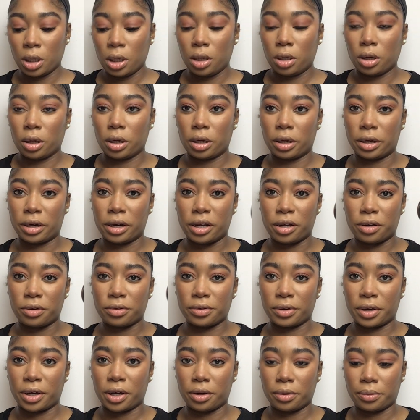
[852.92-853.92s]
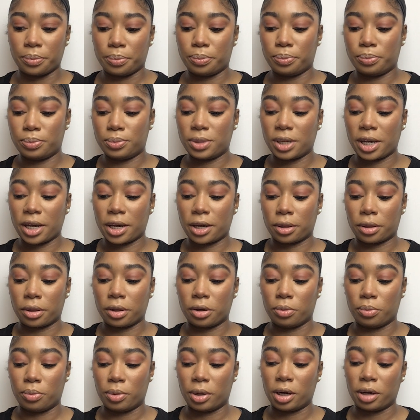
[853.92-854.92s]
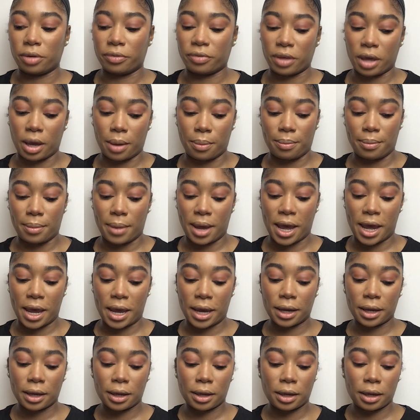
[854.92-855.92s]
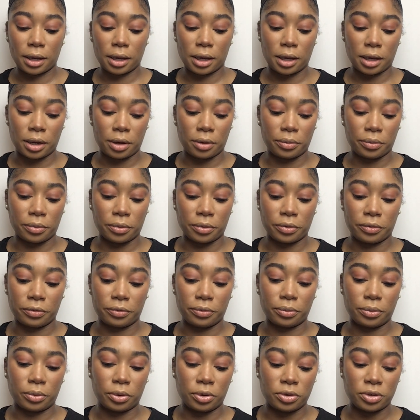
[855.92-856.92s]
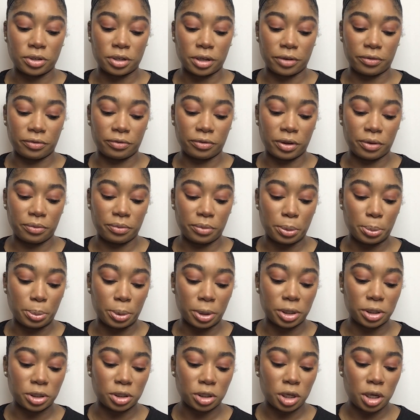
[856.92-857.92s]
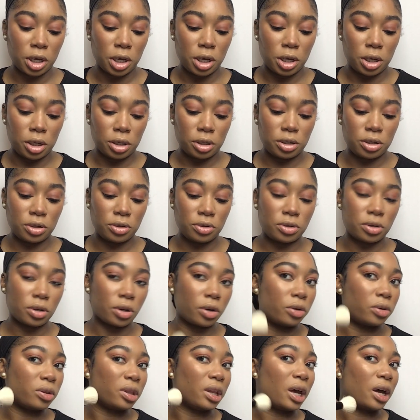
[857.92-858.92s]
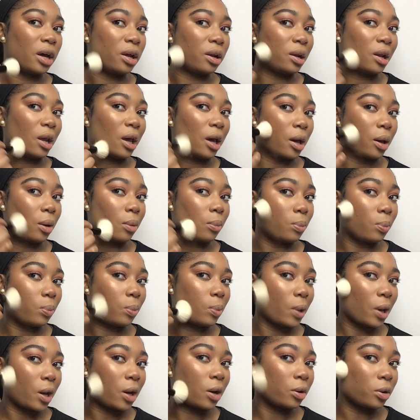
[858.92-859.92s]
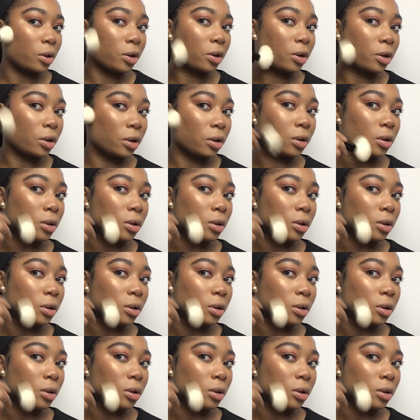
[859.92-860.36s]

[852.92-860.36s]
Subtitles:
Okay, now we're gonna take a little bit of that MAC, and we're using a fluffy brush to tone down that powder.